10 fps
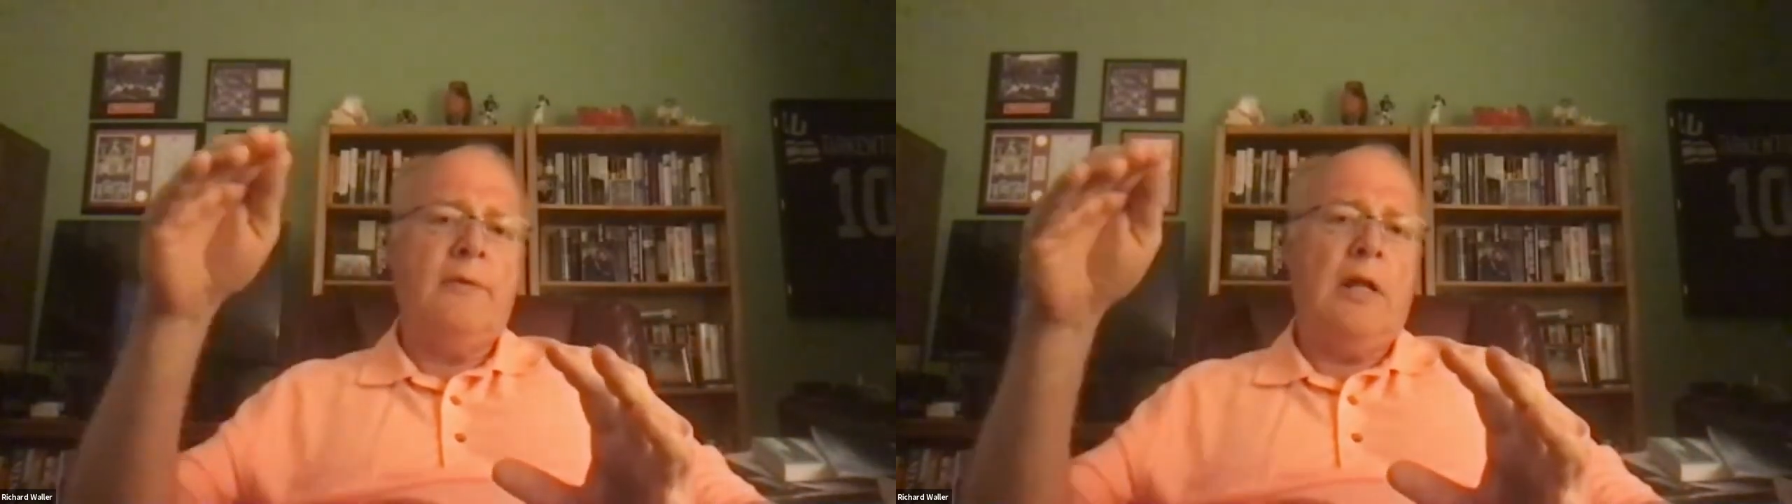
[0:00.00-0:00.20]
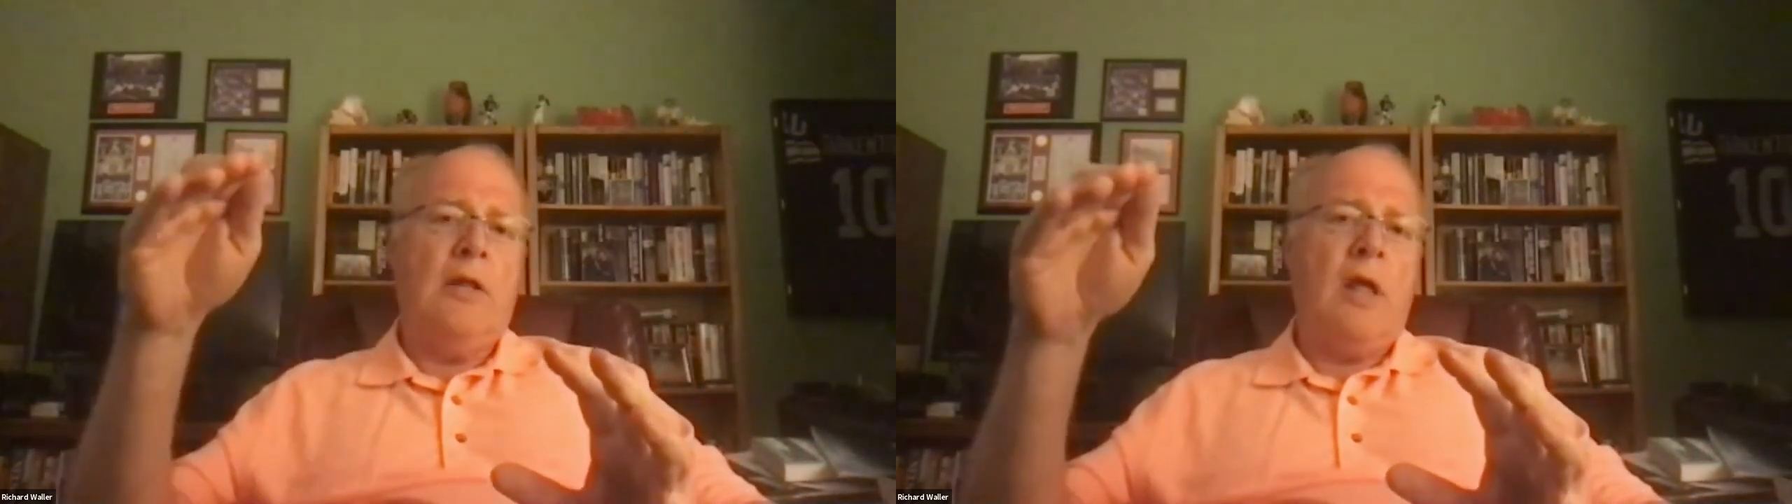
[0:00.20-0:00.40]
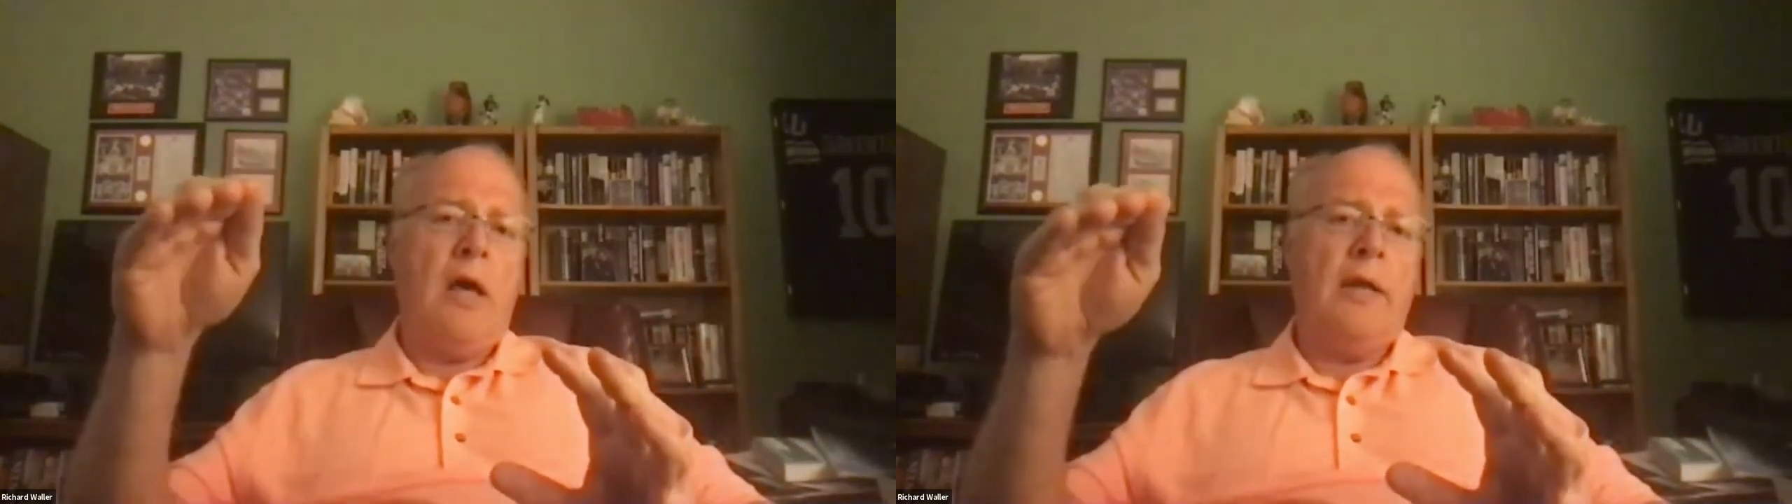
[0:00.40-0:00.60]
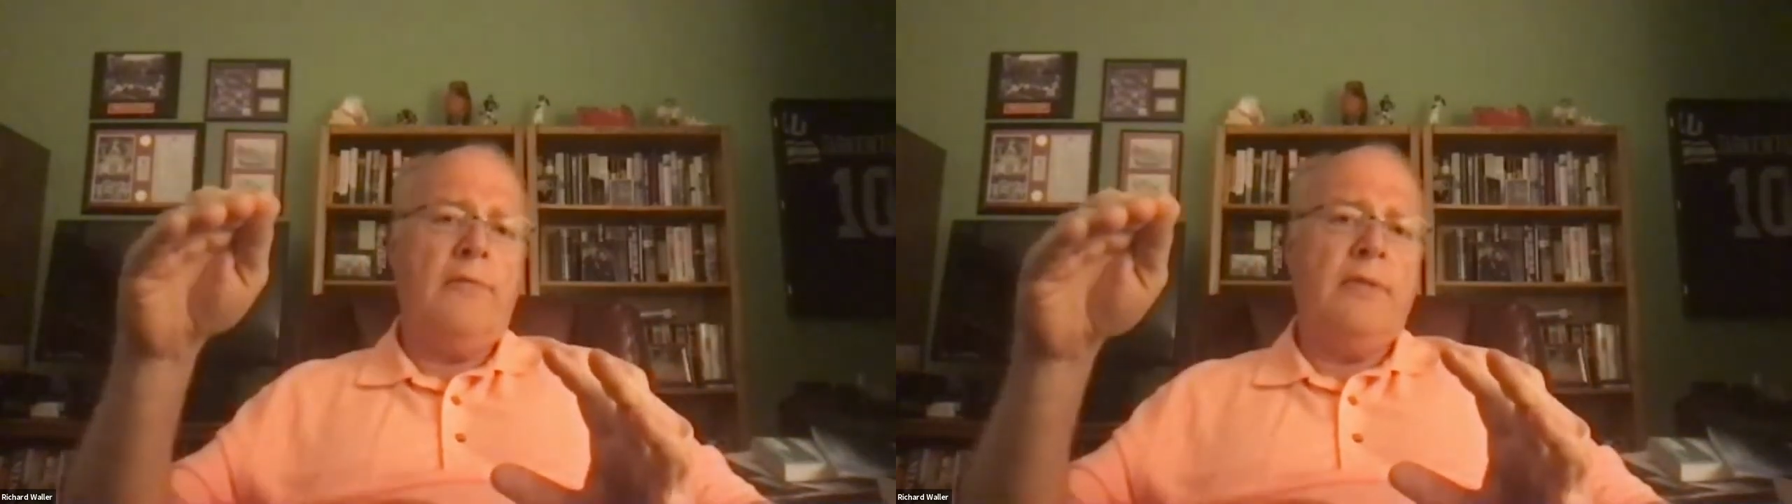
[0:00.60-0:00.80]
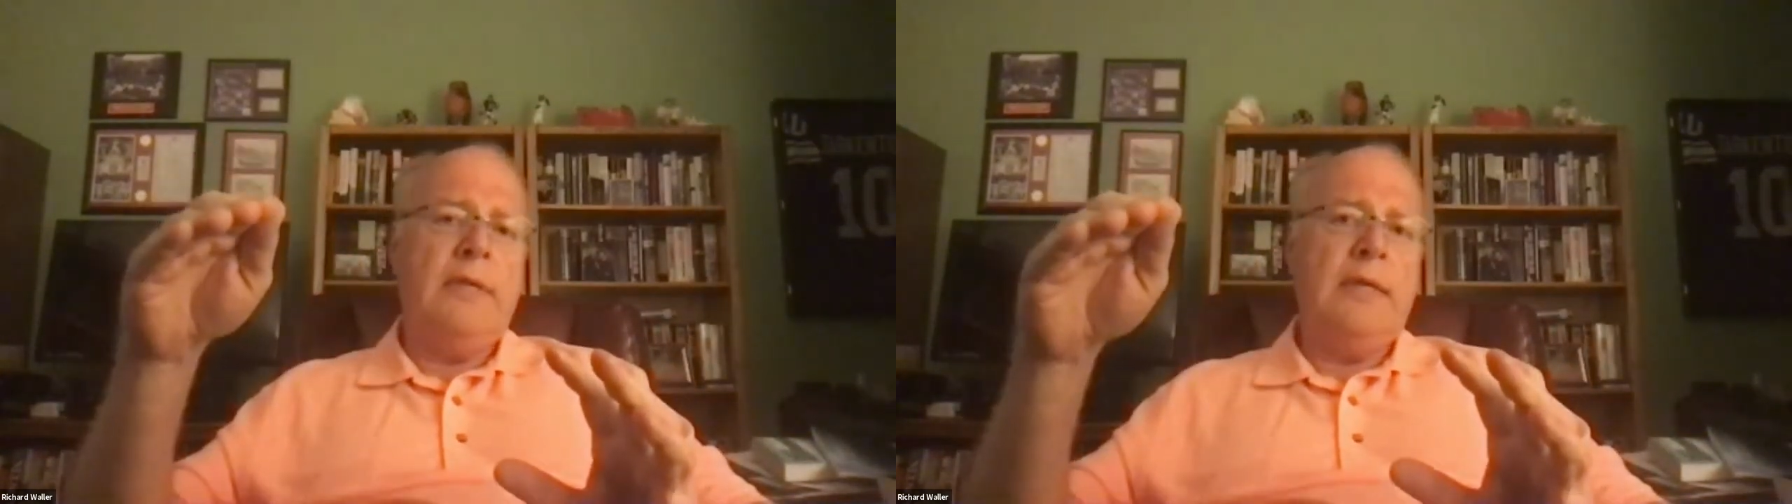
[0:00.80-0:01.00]
a lot
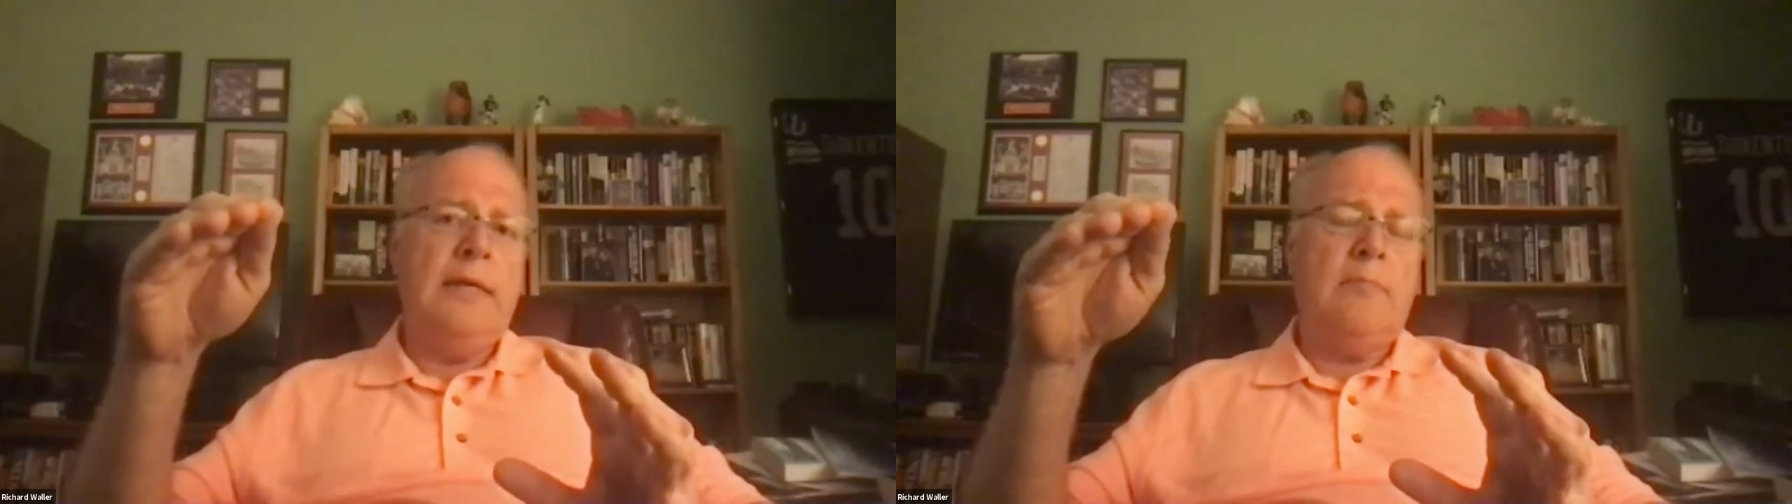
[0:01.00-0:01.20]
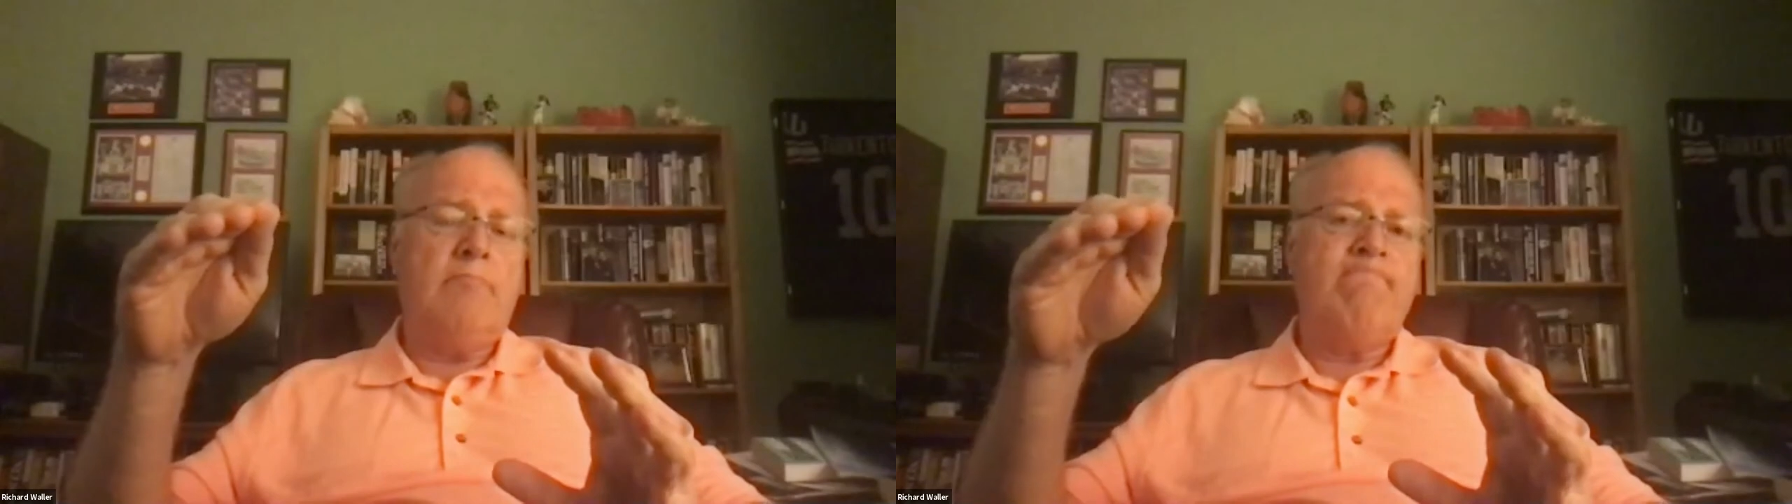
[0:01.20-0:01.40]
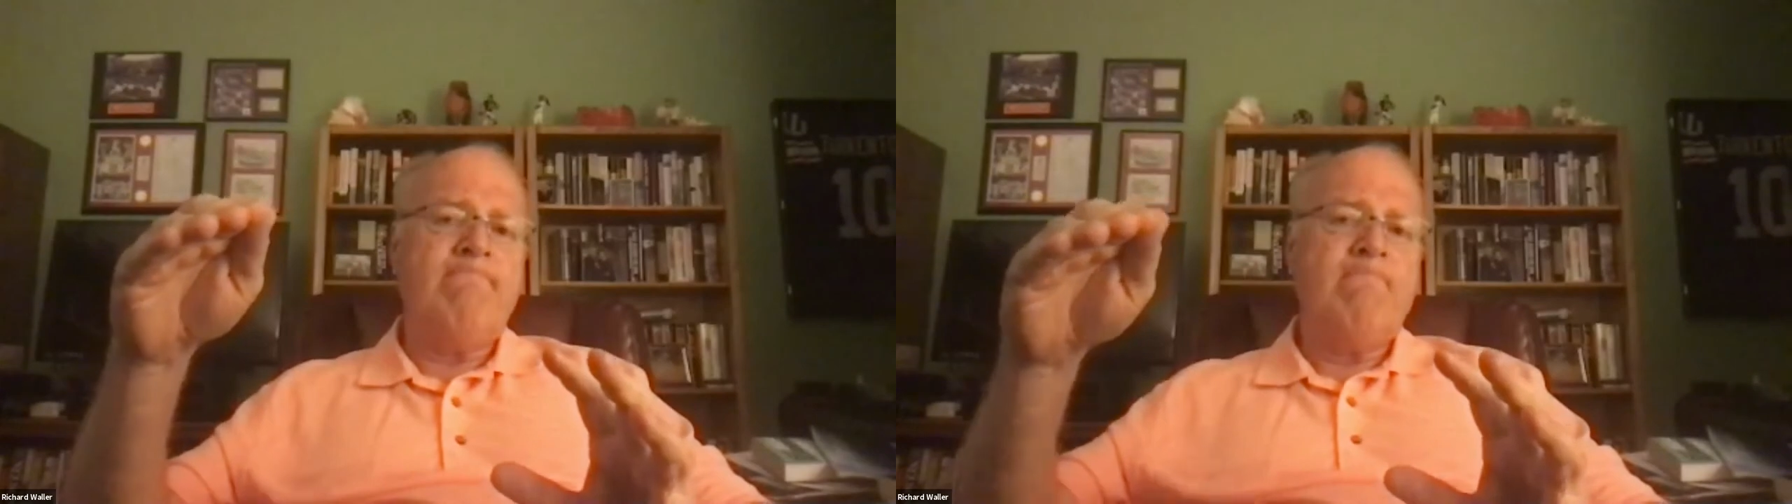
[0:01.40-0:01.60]
of the um,